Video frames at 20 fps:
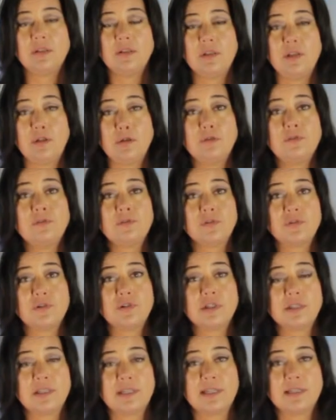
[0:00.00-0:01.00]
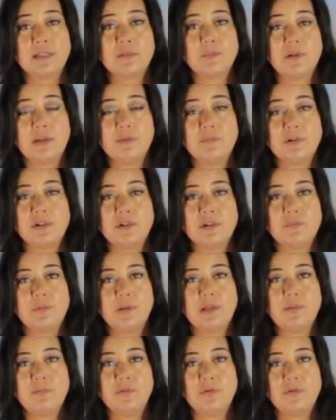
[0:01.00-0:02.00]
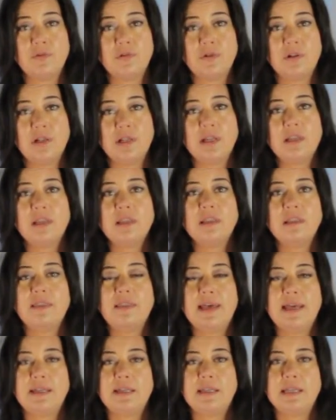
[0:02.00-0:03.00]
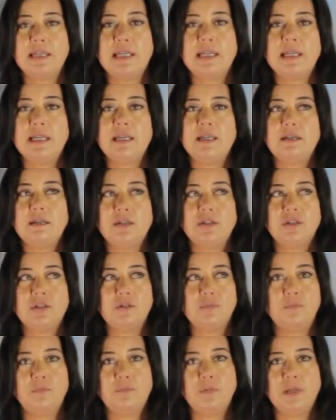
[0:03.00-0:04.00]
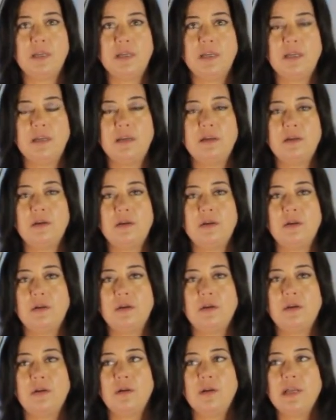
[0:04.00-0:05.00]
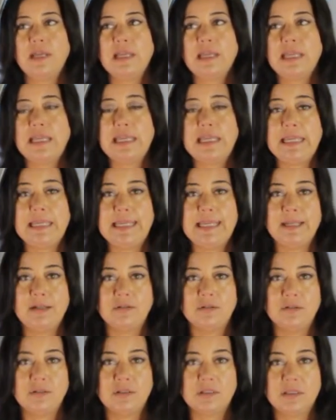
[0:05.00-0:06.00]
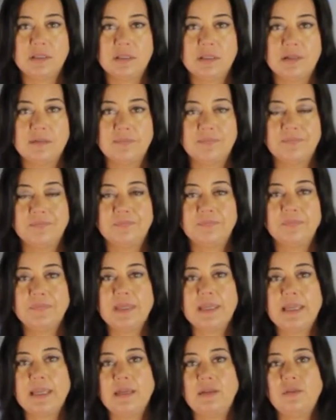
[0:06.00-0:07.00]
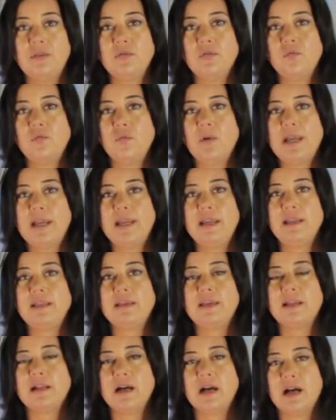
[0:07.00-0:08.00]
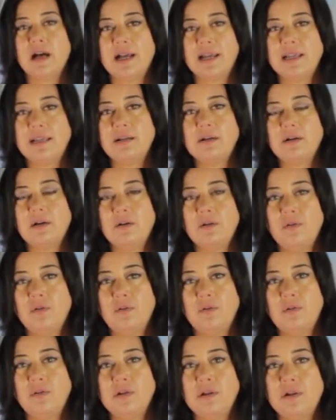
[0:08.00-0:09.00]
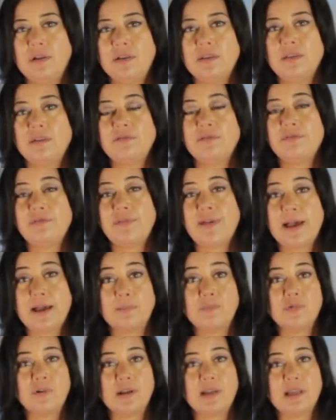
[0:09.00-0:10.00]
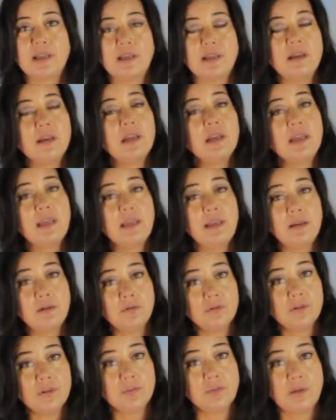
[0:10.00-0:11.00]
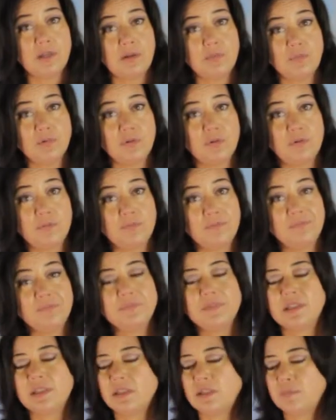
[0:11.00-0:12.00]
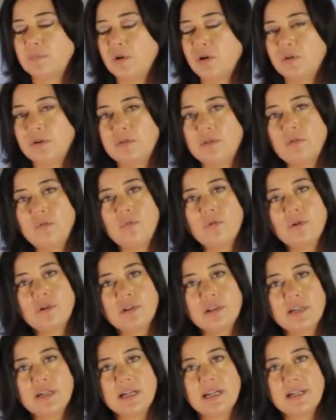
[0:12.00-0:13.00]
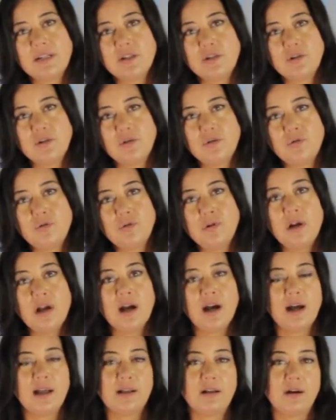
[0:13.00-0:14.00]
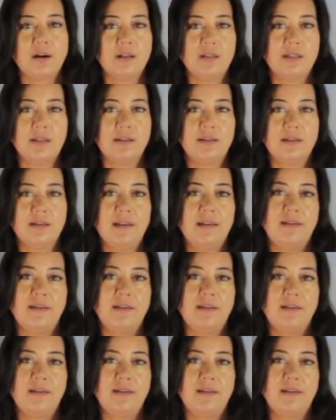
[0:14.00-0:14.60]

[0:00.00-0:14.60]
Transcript: the universe sends me a bunch of people that need to be healed in the way that I know the fabric heals people. This is part of the work that I do. I call it